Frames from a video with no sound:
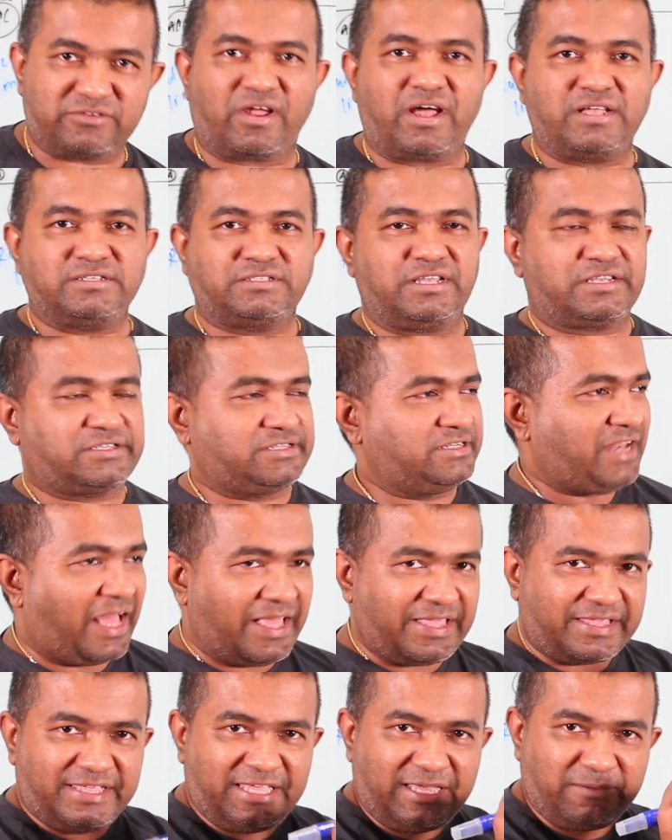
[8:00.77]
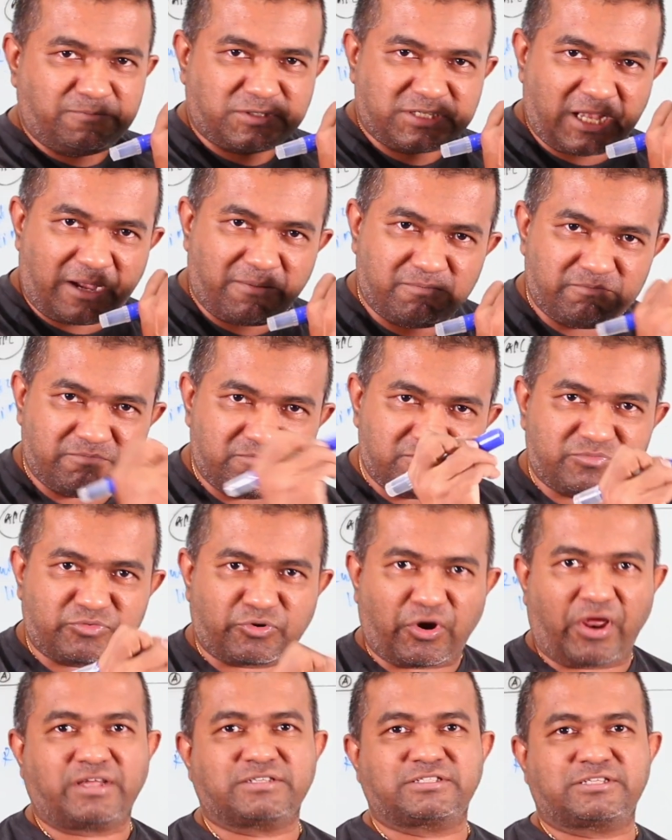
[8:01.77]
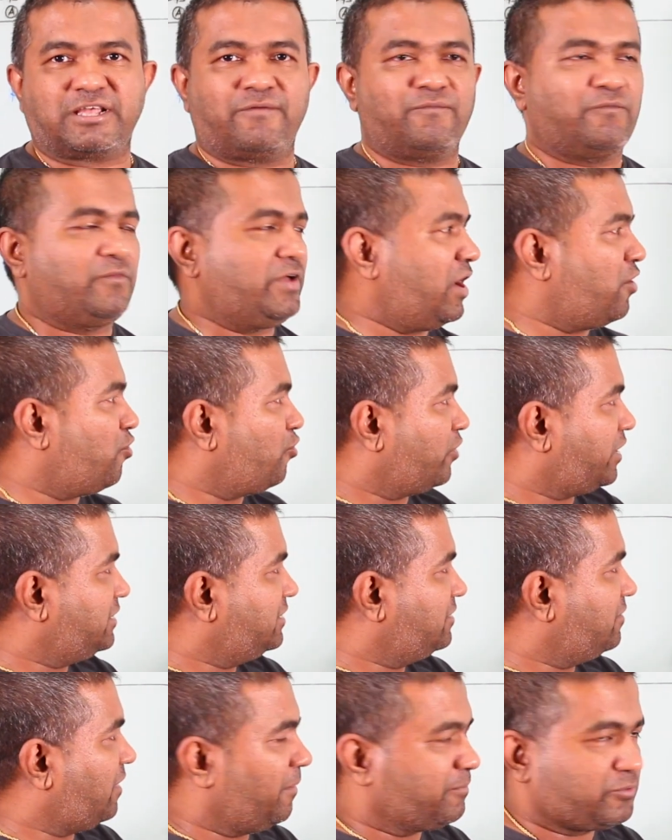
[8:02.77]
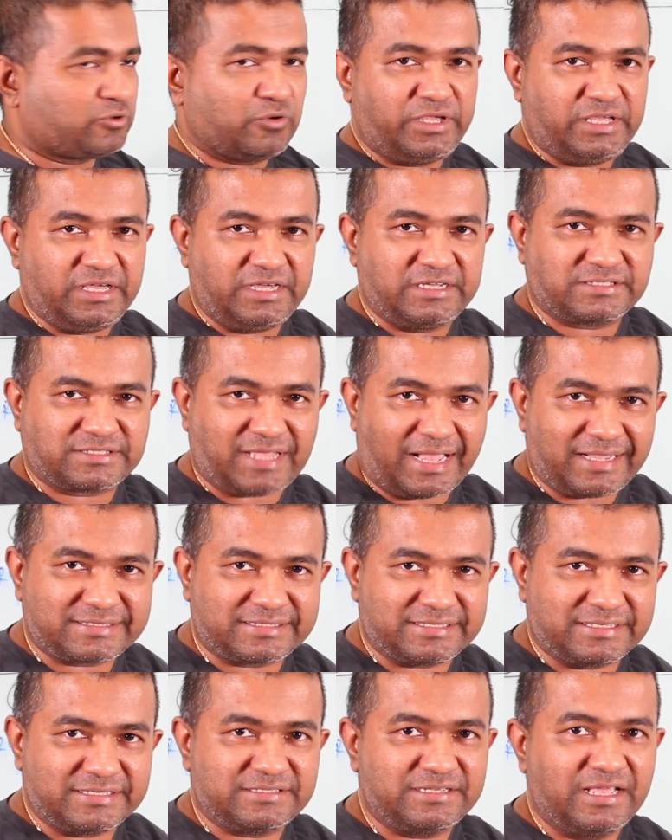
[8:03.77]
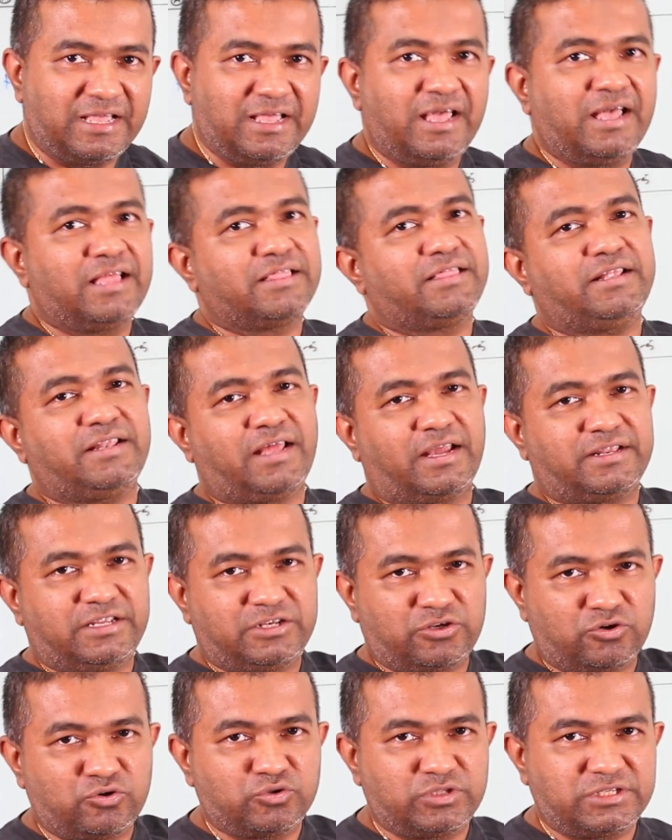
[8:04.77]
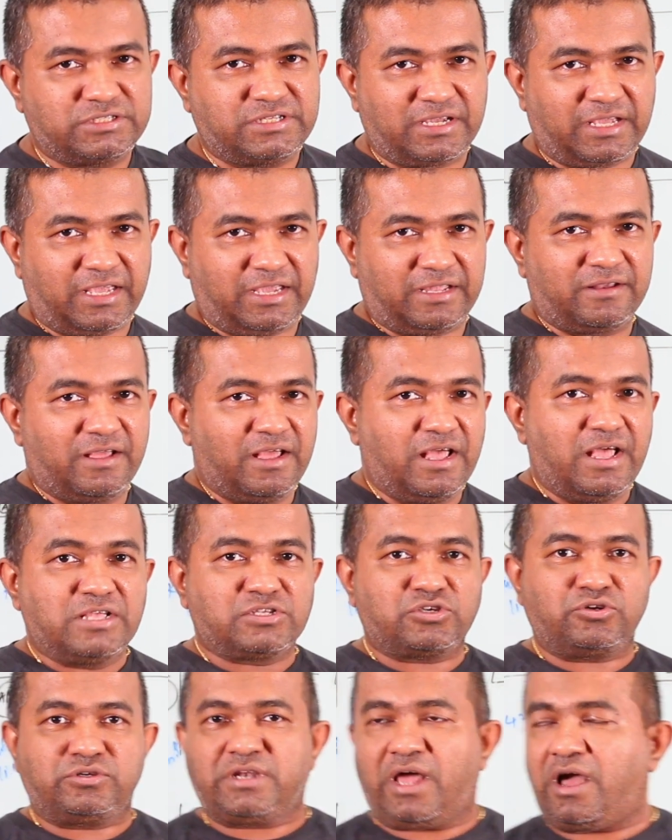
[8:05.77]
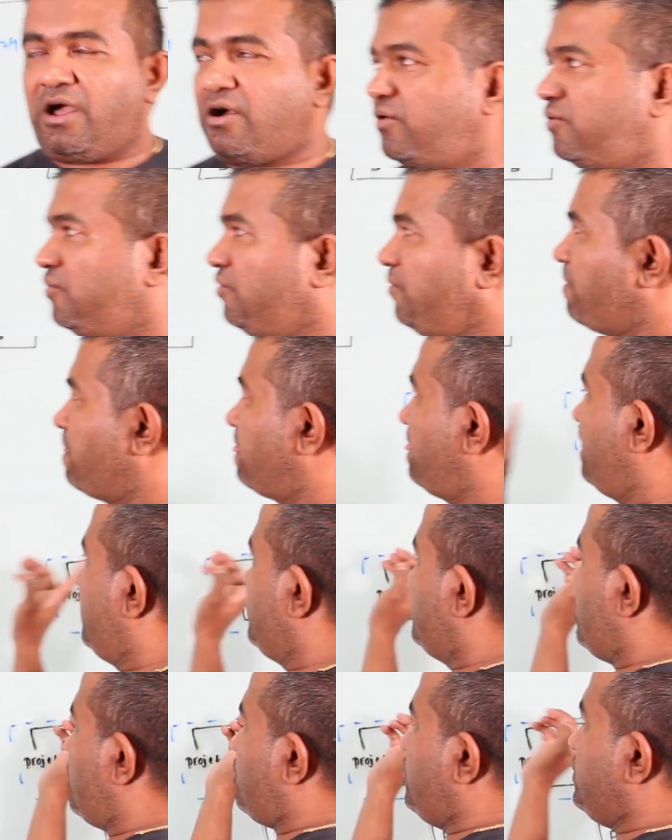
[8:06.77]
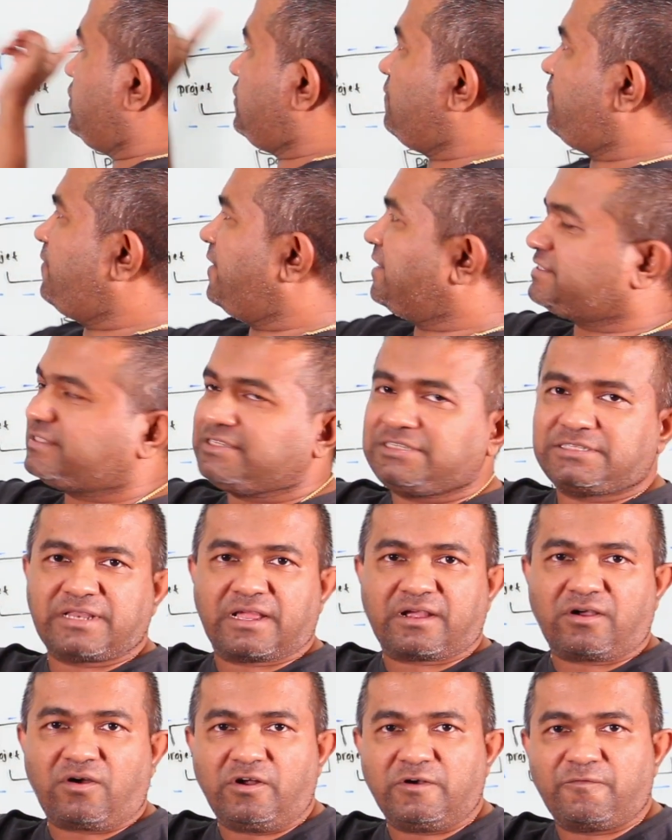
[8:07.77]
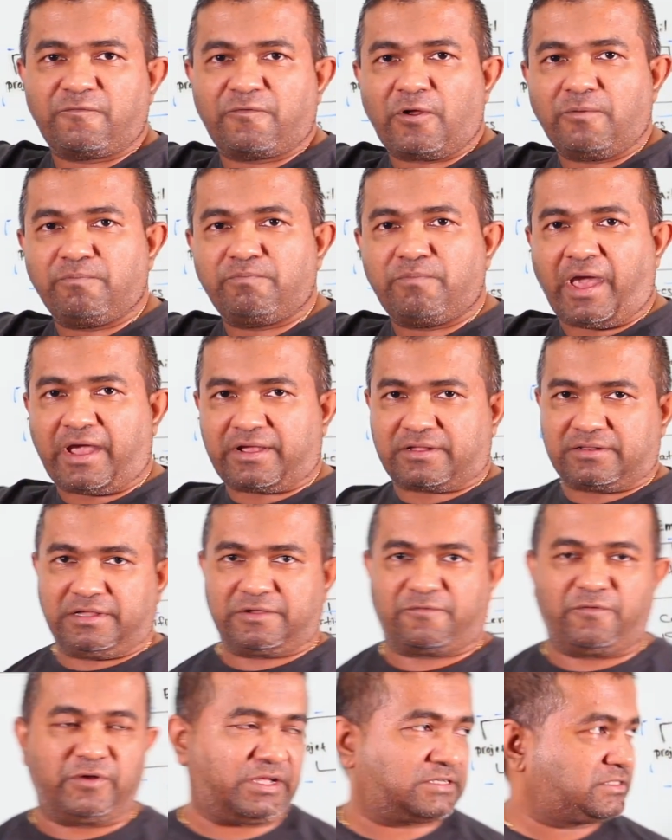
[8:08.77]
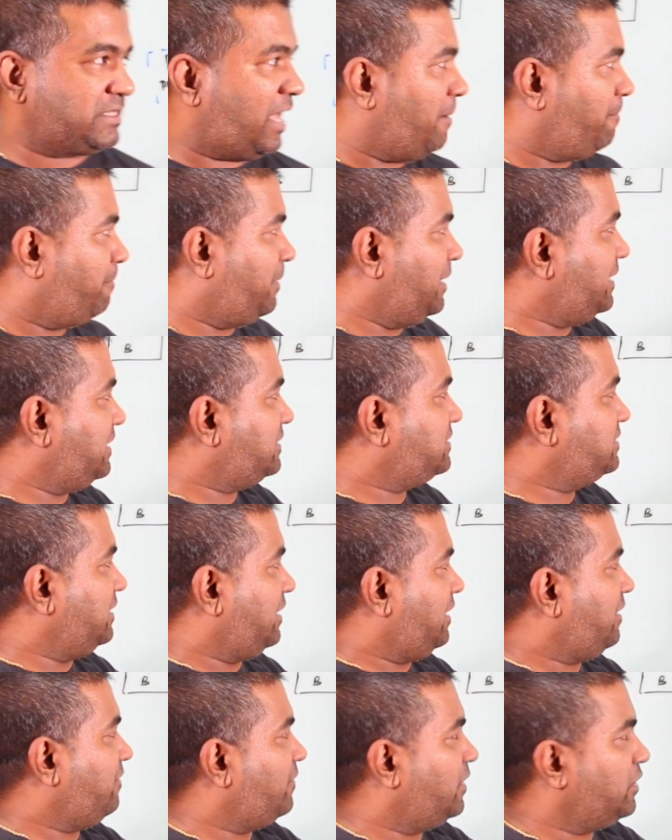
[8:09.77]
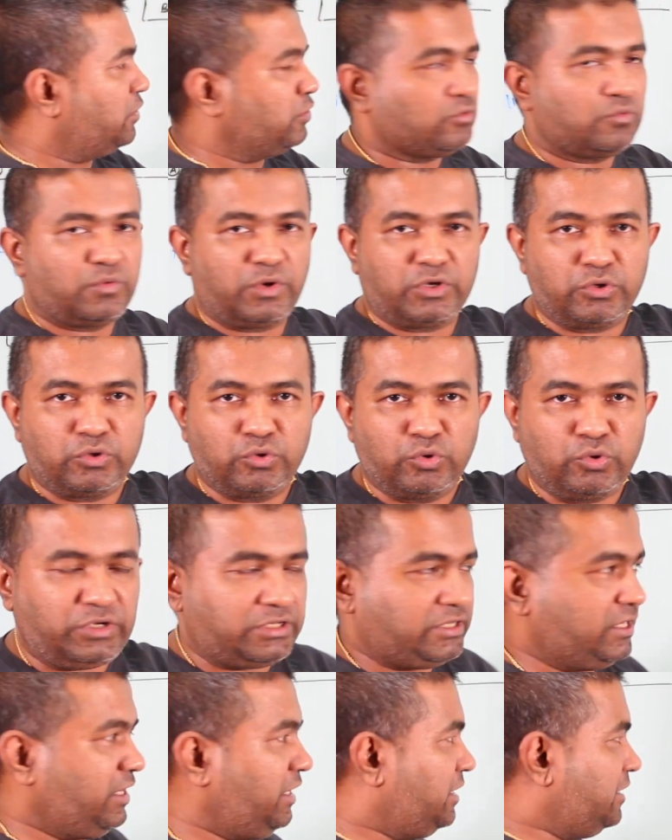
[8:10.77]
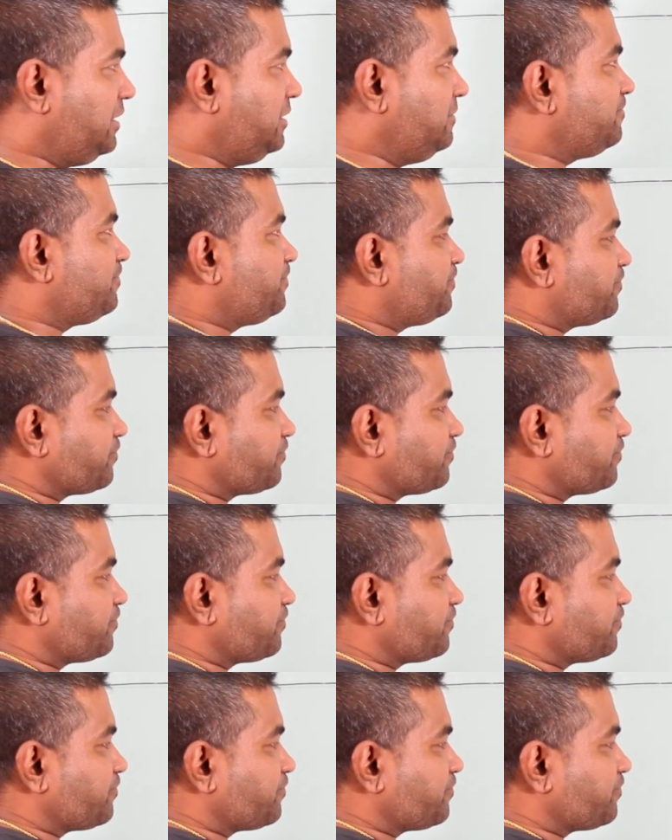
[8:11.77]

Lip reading: the transaction, I keep some track somewhere, okay, up to here is success, then I need to do this again. So now, you're going to fetch this record from back. Like for example, let's say when you do it here,